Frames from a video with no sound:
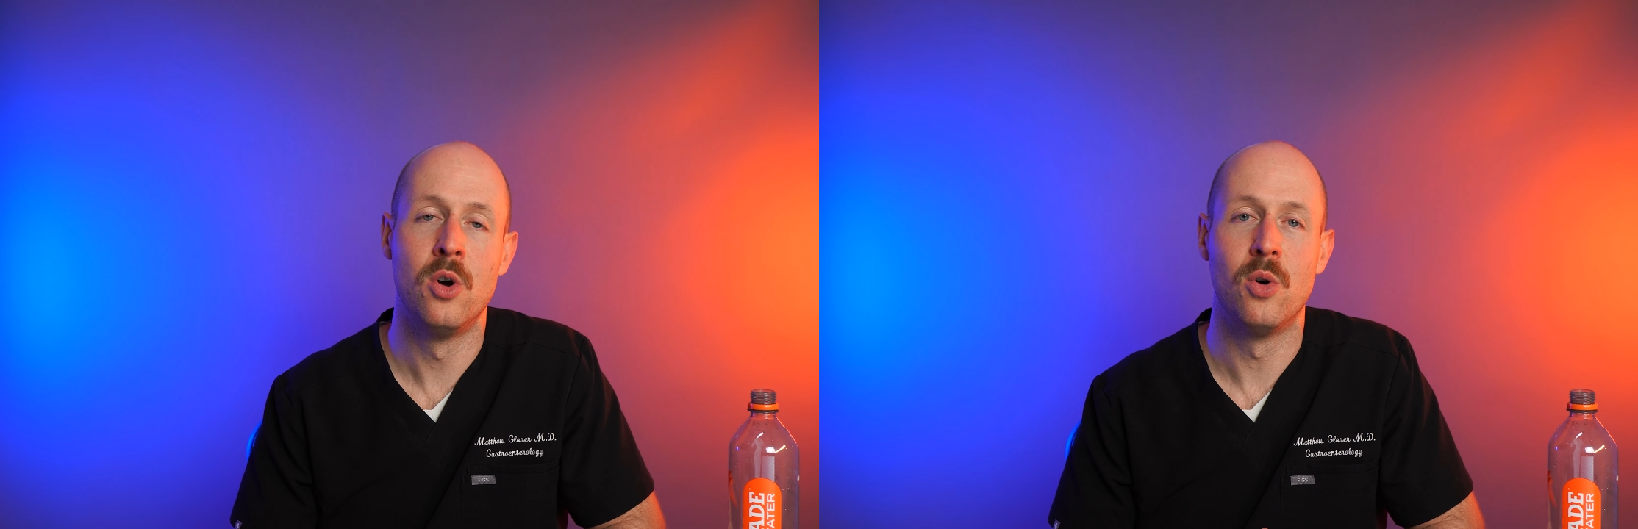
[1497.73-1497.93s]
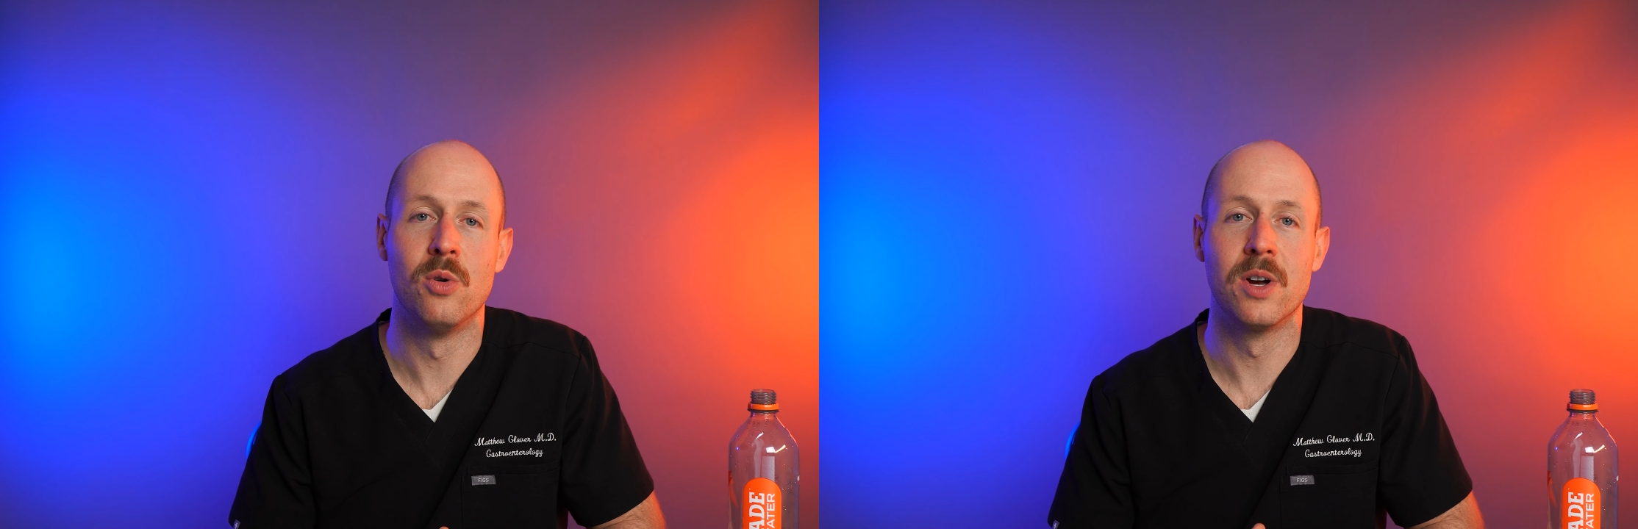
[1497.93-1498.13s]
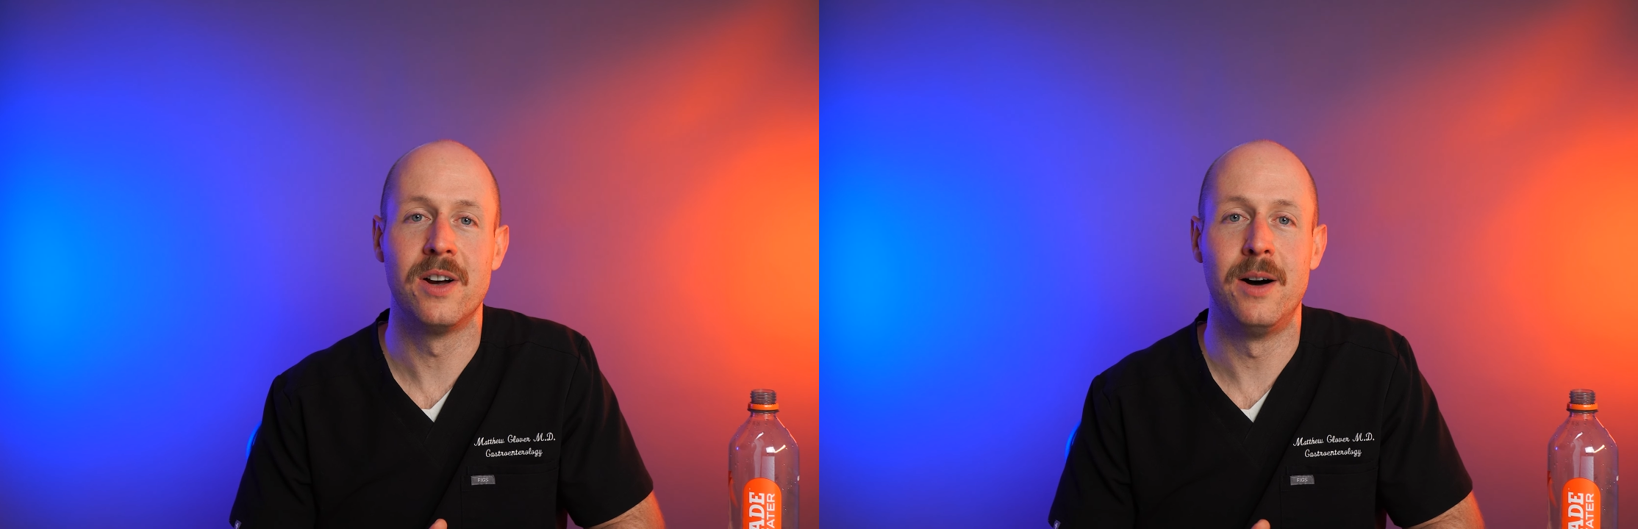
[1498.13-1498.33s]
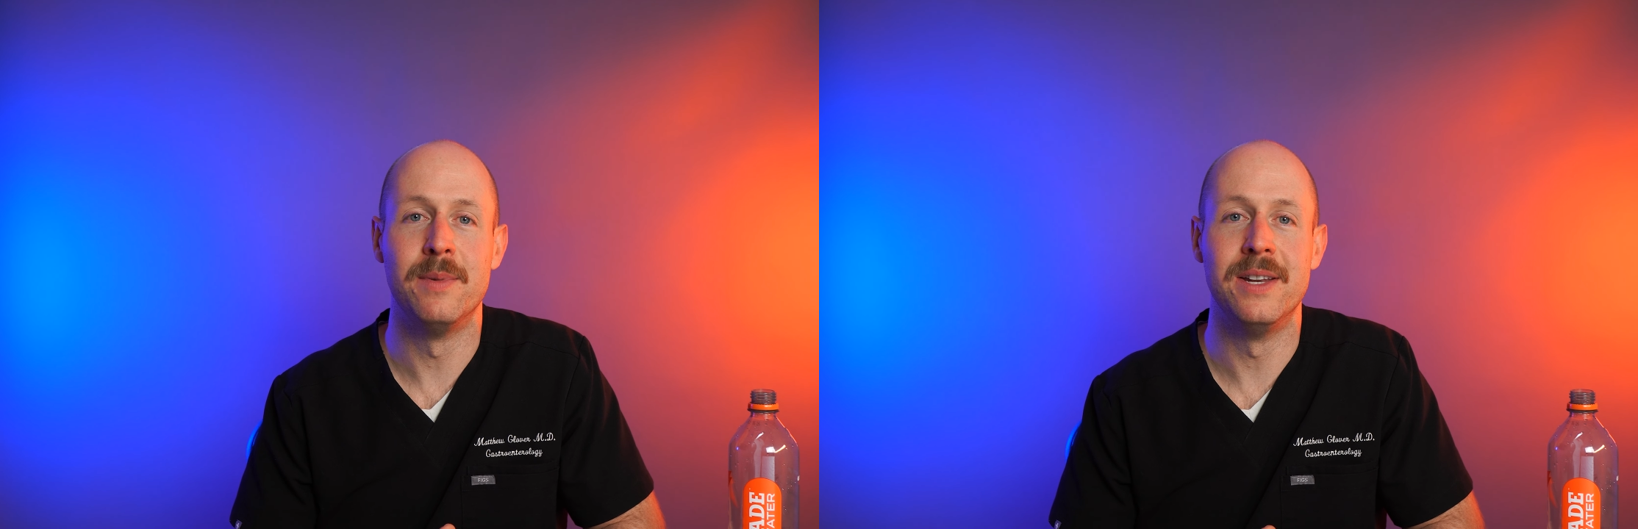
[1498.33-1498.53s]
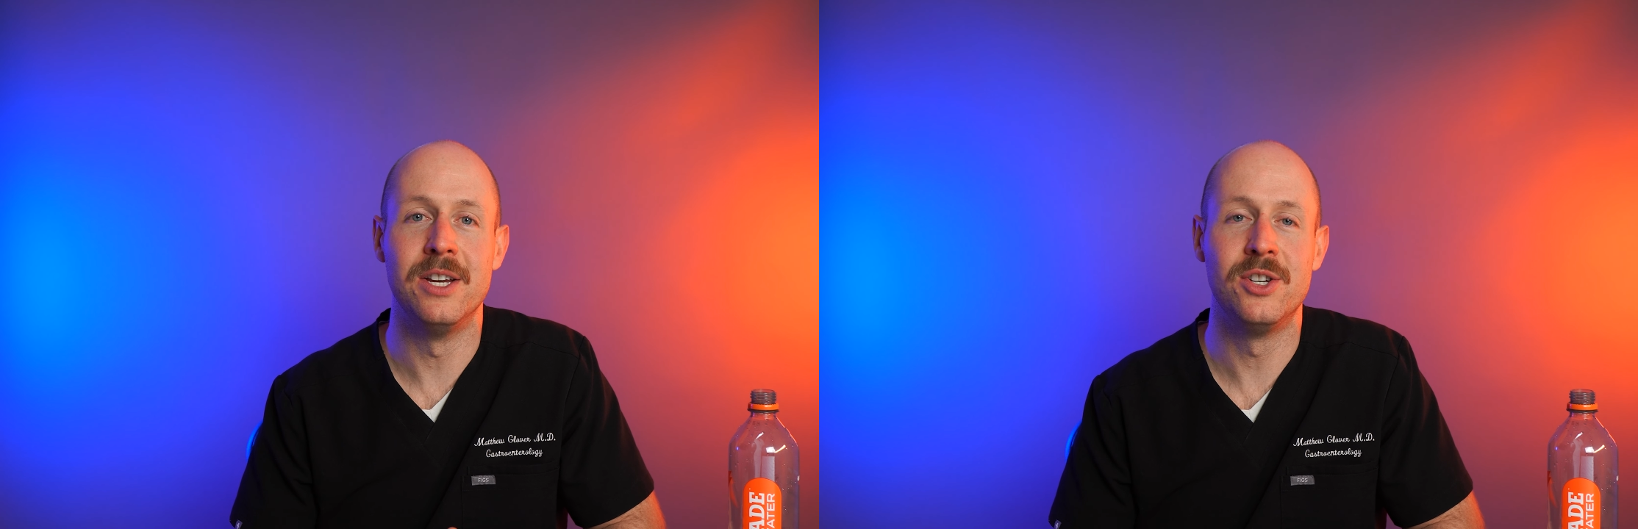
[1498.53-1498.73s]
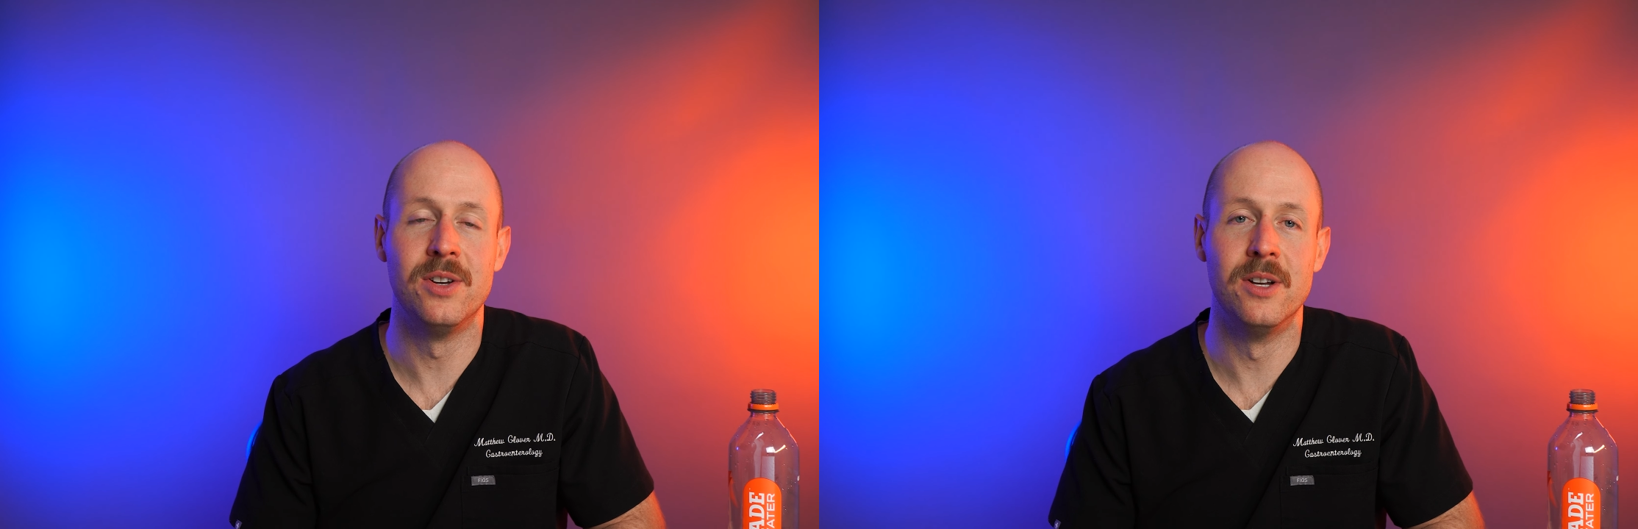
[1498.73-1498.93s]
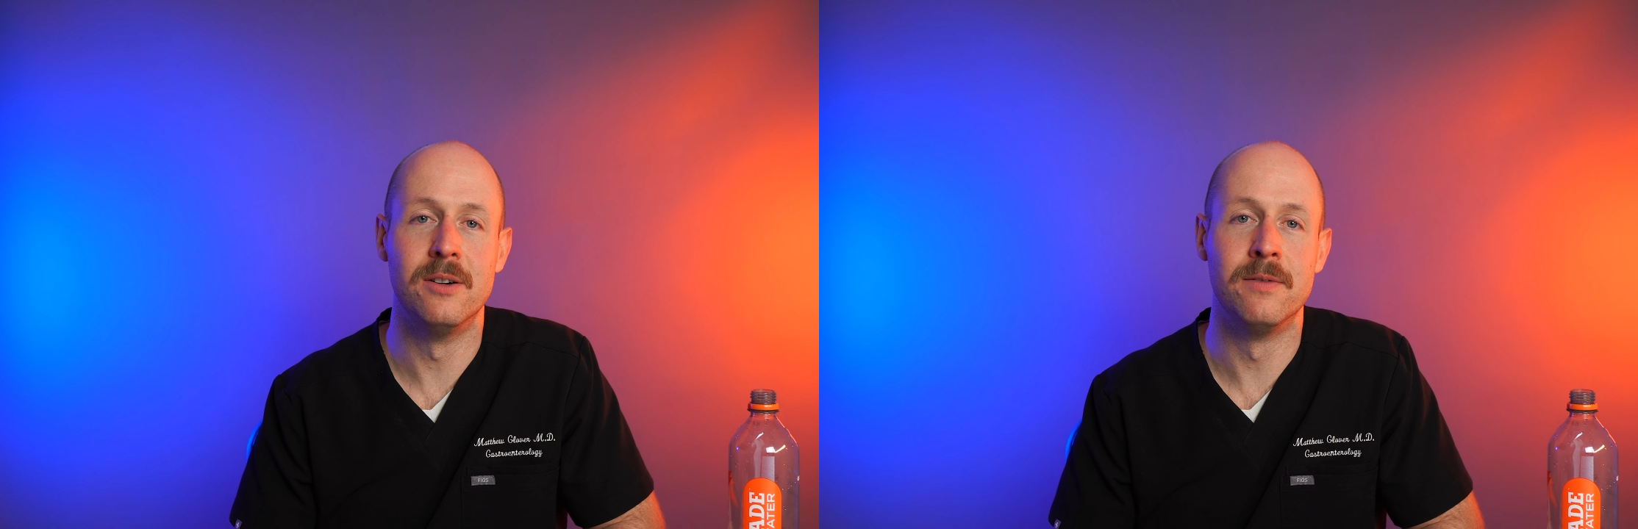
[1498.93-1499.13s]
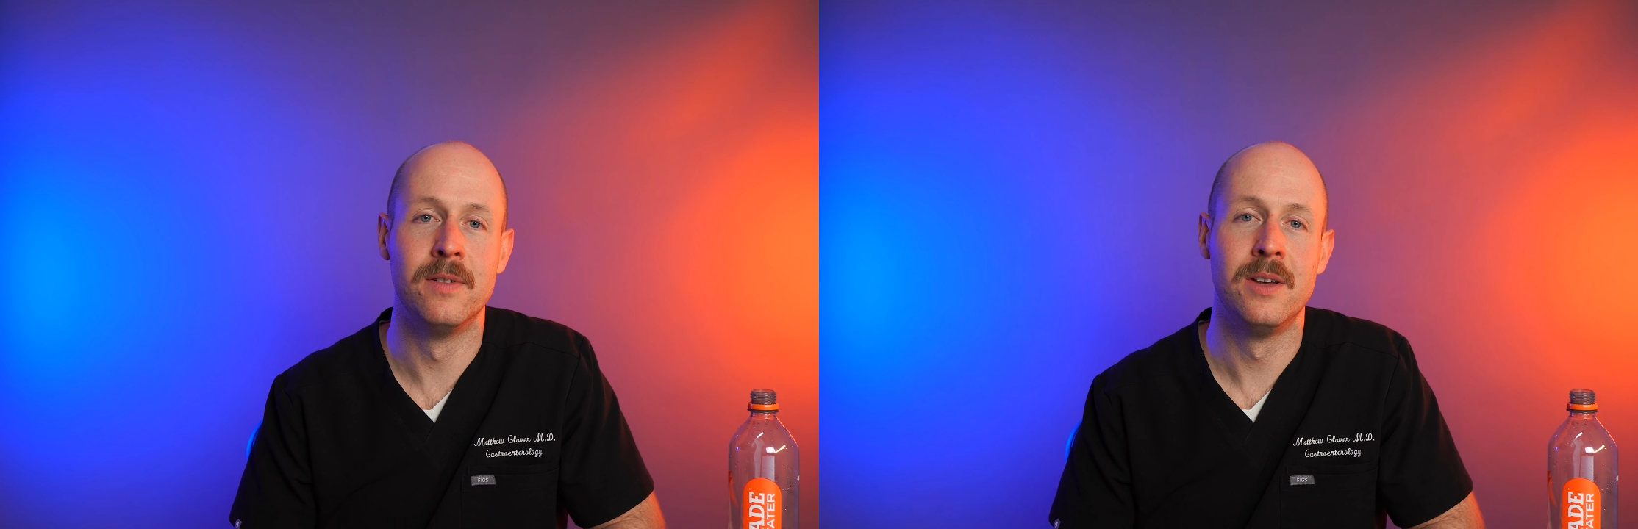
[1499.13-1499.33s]
or a combination
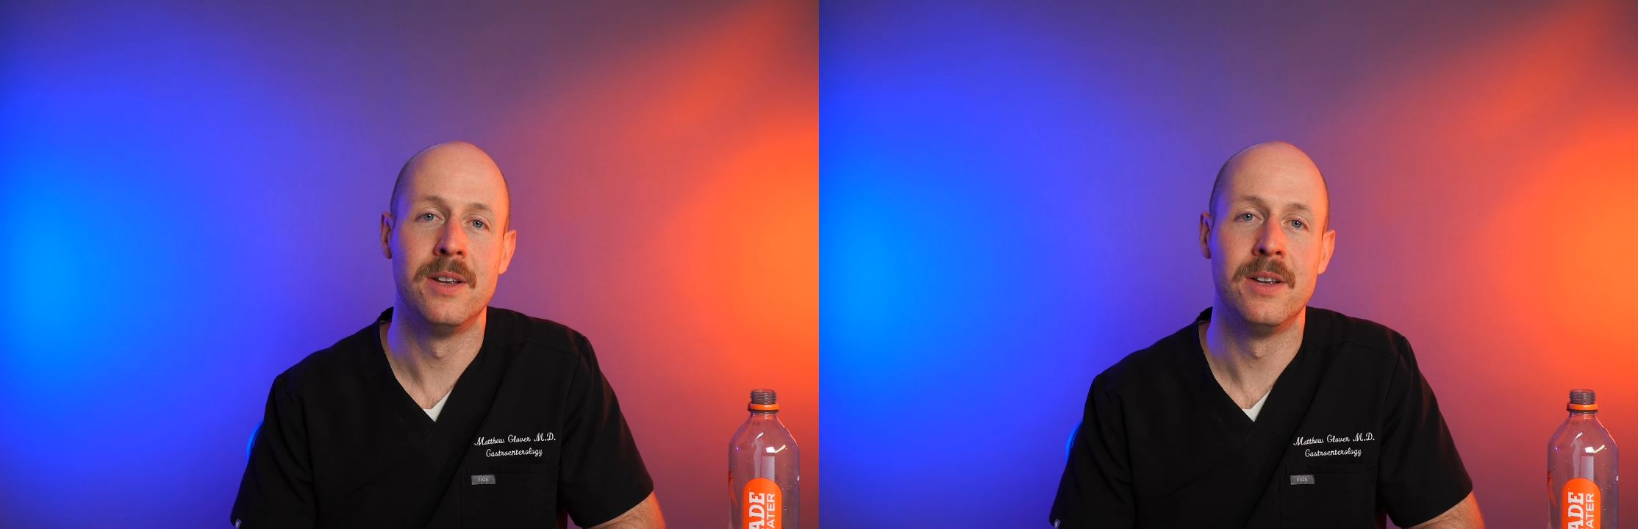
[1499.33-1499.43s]
of